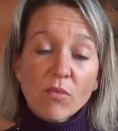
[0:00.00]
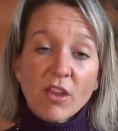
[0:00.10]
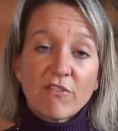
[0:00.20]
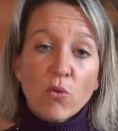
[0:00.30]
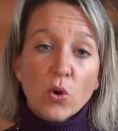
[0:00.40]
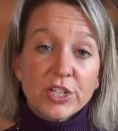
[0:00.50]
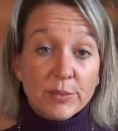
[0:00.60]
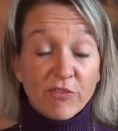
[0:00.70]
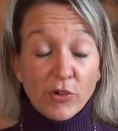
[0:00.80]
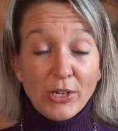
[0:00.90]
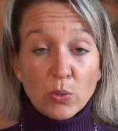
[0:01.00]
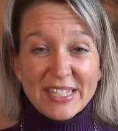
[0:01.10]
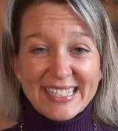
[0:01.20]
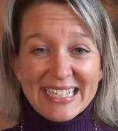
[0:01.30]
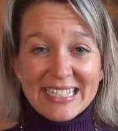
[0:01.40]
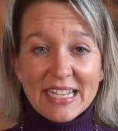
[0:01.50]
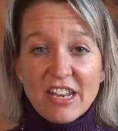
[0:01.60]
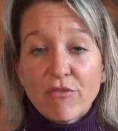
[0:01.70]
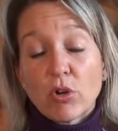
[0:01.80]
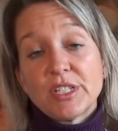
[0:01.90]
for some frequencies
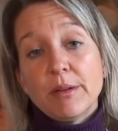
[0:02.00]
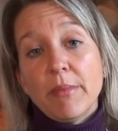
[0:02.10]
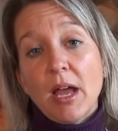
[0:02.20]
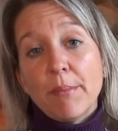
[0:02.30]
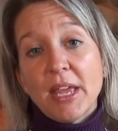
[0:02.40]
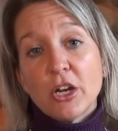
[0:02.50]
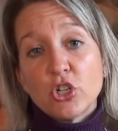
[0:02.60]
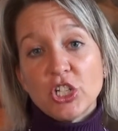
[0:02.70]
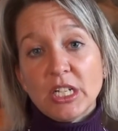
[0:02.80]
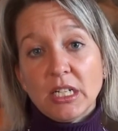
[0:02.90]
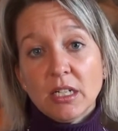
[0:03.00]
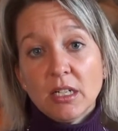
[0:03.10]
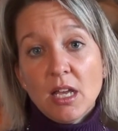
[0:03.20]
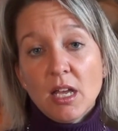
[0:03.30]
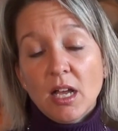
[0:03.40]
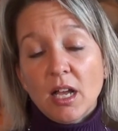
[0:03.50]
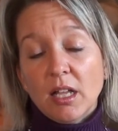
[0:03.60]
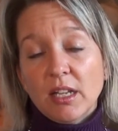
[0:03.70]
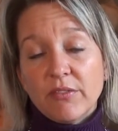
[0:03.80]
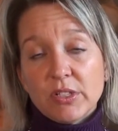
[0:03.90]
and for some energy
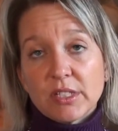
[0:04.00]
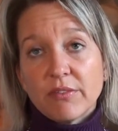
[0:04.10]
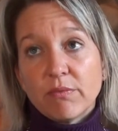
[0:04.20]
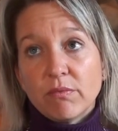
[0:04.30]
levels.